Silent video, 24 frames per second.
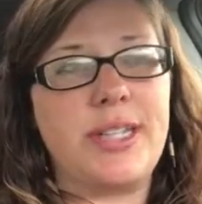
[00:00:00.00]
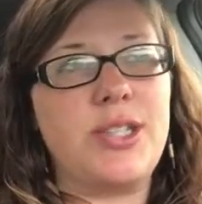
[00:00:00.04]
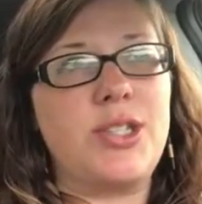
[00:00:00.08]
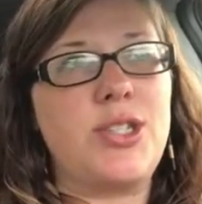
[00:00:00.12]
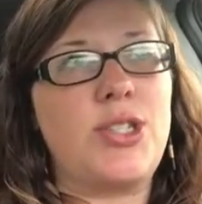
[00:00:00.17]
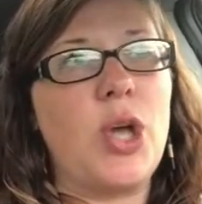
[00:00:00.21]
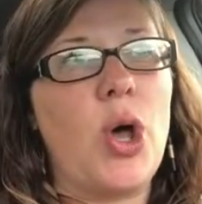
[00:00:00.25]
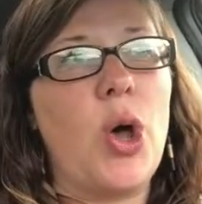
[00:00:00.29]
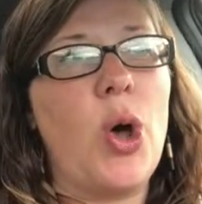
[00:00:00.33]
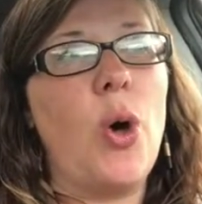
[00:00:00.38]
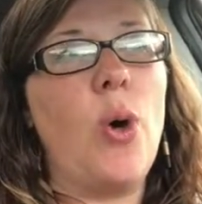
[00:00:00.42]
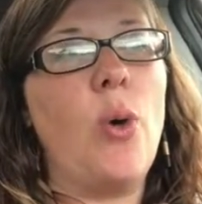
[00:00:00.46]

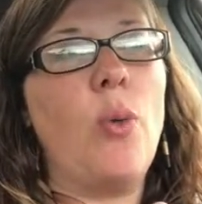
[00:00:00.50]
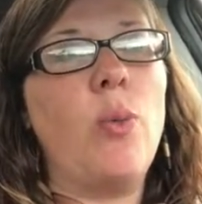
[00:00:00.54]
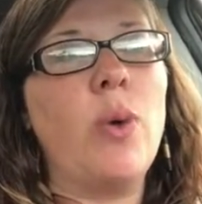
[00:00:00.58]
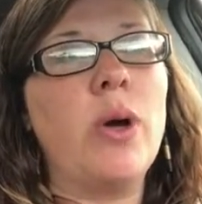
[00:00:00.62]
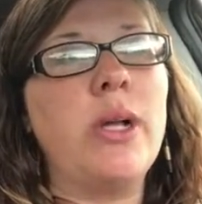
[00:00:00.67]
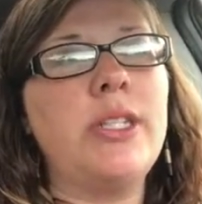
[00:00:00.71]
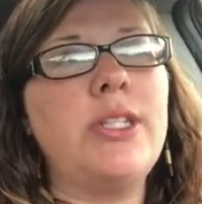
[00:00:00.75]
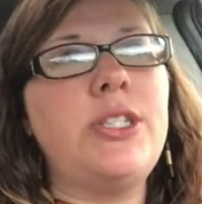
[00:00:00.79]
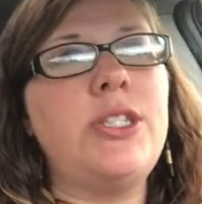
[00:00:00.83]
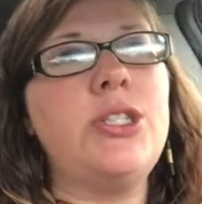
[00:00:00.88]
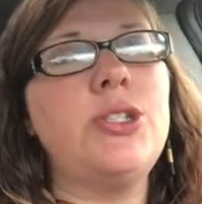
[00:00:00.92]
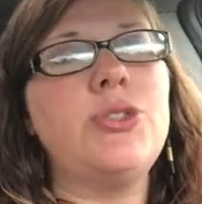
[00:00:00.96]
So
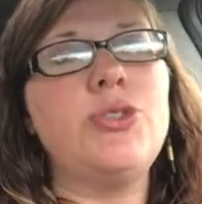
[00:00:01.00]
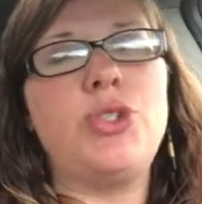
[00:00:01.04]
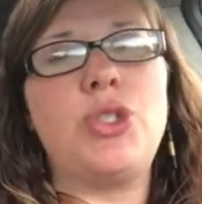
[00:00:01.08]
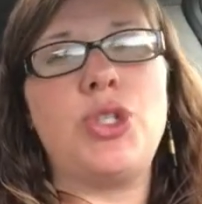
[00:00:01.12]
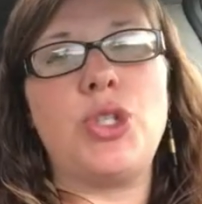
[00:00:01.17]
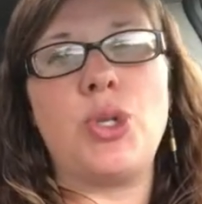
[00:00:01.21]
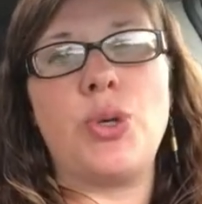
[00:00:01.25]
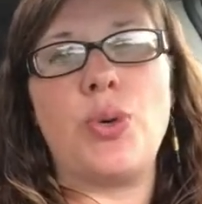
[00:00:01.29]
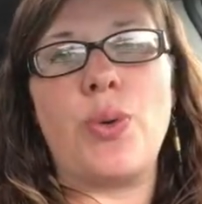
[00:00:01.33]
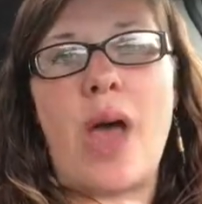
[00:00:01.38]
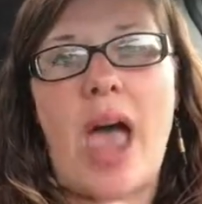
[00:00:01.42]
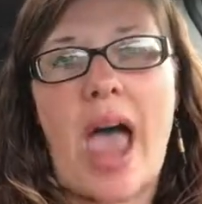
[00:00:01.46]
what do you
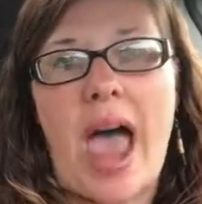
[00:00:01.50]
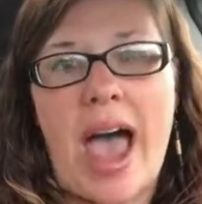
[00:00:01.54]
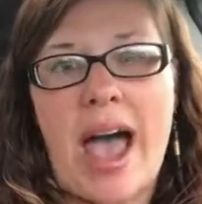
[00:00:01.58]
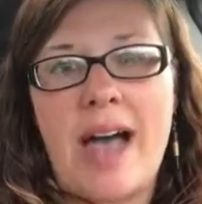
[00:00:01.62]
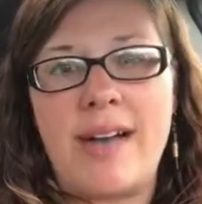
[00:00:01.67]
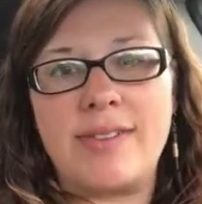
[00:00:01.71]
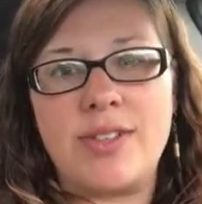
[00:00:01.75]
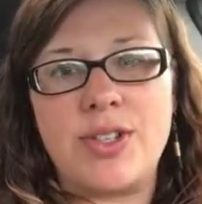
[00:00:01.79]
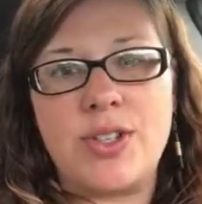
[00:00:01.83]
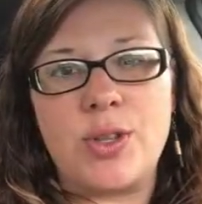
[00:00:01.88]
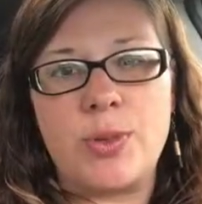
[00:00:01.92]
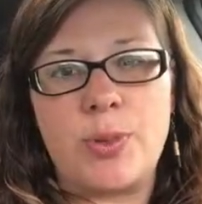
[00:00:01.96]
do
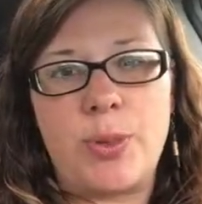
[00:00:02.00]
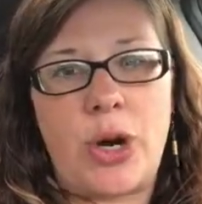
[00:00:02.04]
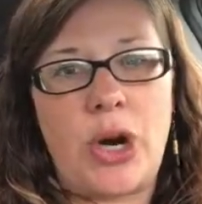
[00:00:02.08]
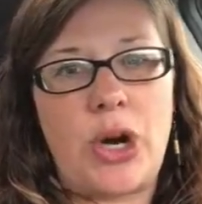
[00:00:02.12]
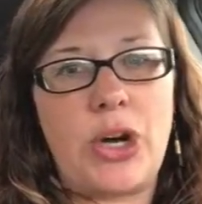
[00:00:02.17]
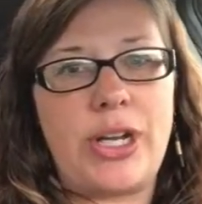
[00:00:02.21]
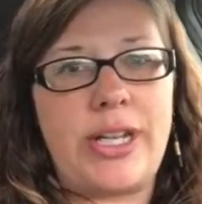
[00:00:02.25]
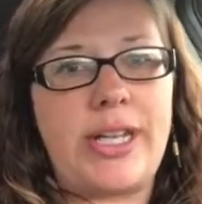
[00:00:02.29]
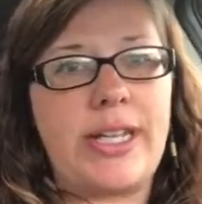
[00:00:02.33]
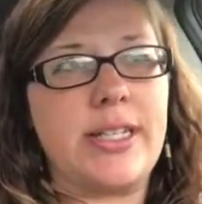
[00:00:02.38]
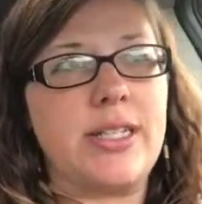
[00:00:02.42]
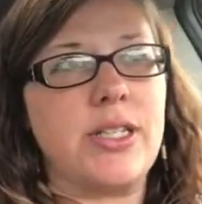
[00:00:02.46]
after the
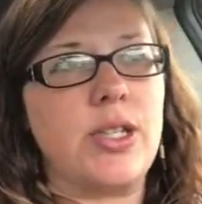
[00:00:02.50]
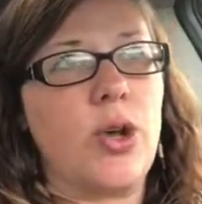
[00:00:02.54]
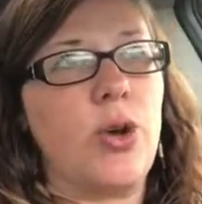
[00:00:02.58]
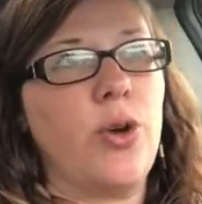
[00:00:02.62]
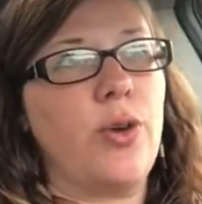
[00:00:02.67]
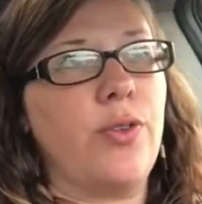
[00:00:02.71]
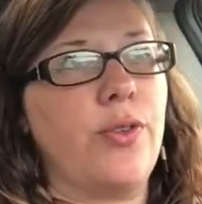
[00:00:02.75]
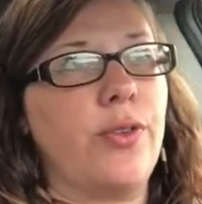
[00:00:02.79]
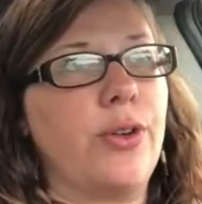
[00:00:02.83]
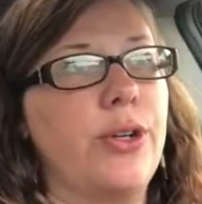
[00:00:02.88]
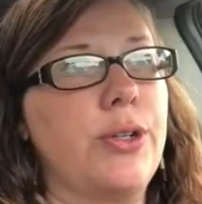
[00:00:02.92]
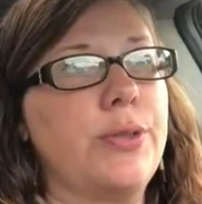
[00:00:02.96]
party is
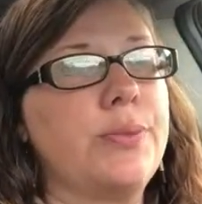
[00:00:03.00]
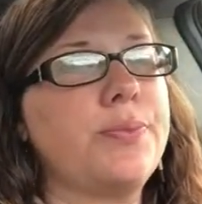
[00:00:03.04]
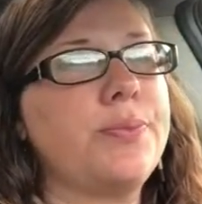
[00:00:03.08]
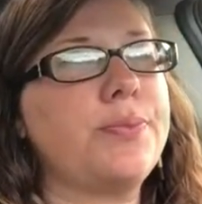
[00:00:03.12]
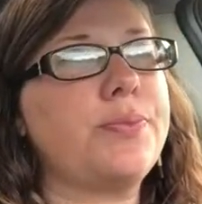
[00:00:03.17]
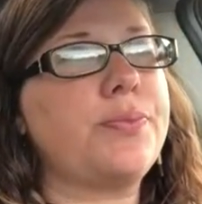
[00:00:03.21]
over?